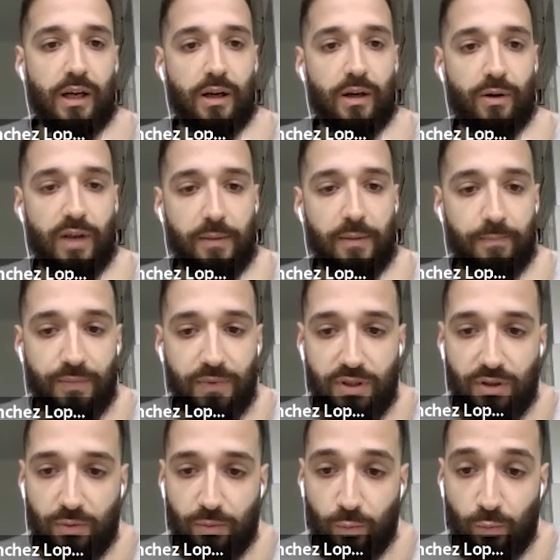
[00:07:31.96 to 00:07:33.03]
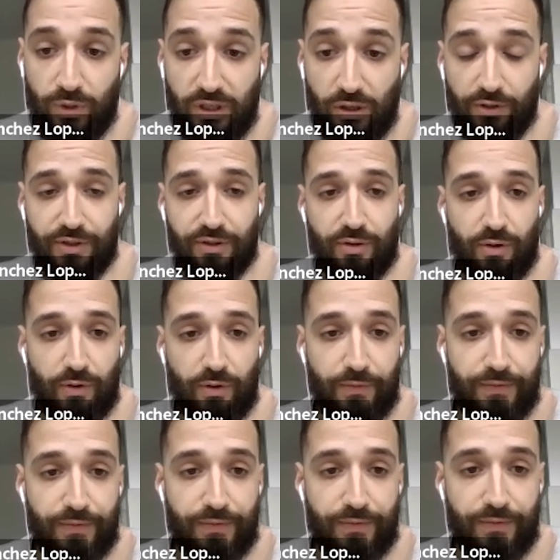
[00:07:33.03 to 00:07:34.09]
Okay, so we also
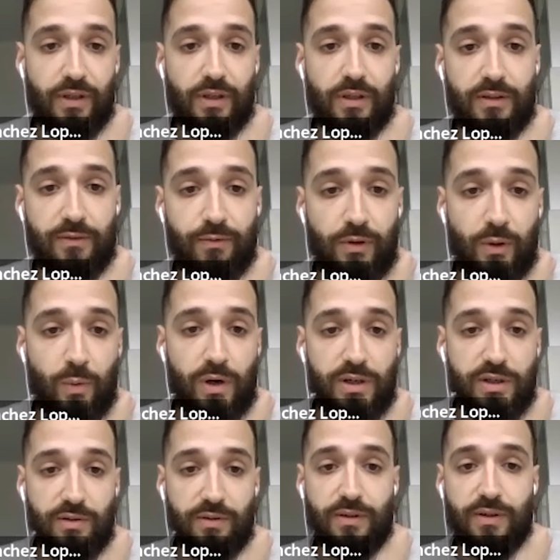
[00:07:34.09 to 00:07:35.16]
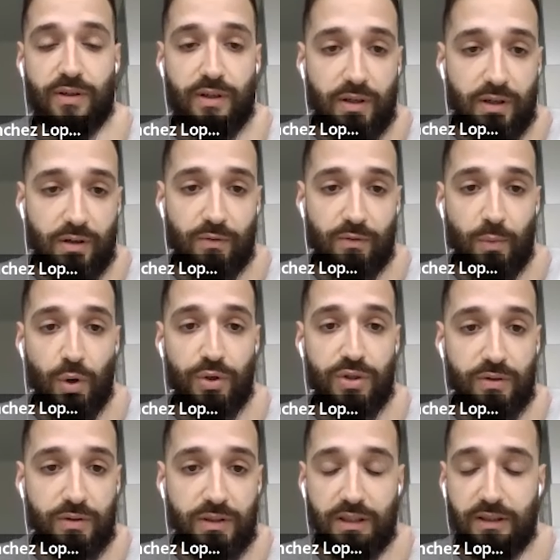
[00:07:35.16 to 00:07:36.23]
solved the full equations of
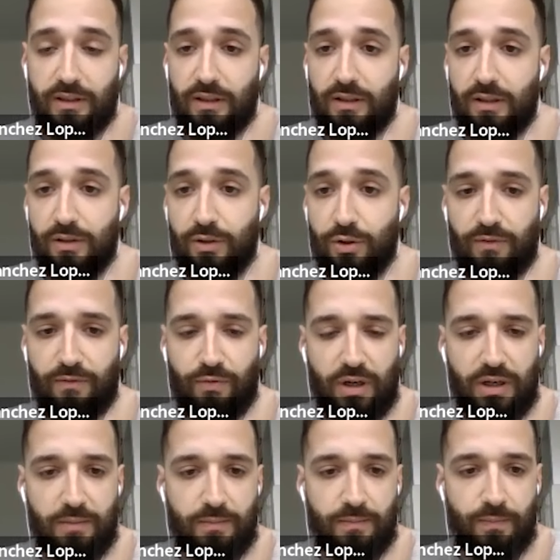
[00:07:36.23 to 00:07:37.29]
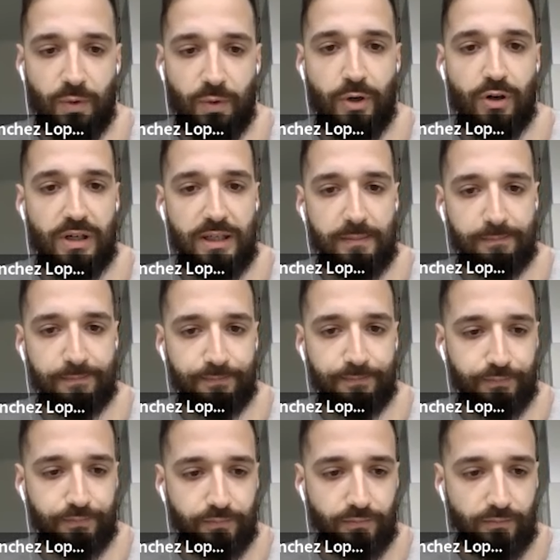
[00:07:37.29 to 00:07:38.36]
motion in the Jordan frame numerically.
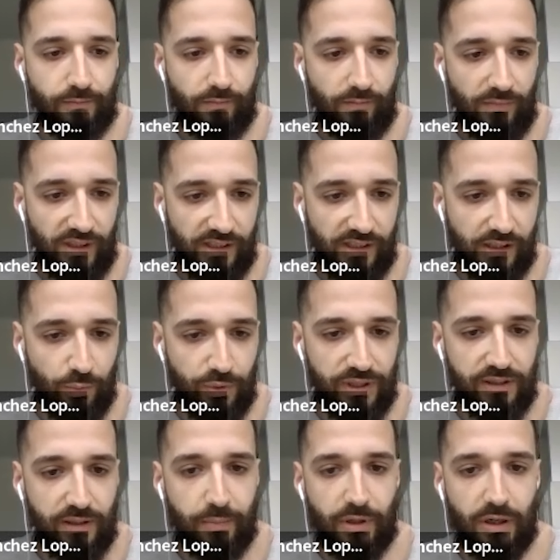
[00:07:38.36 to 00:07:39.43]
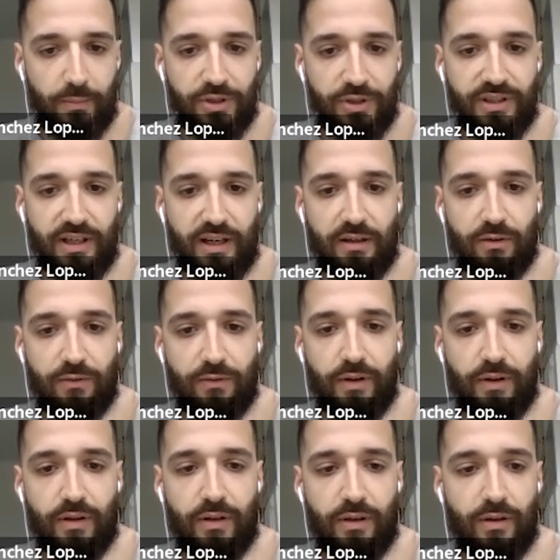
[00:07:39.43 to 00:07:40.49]
We did a parameter scan of
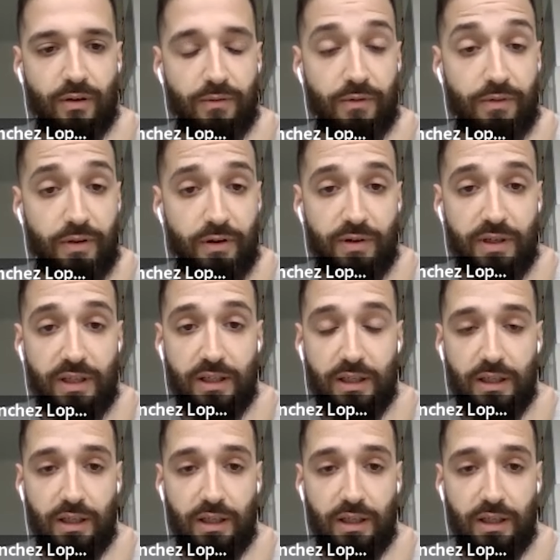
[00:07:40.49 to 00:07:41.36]
the theory,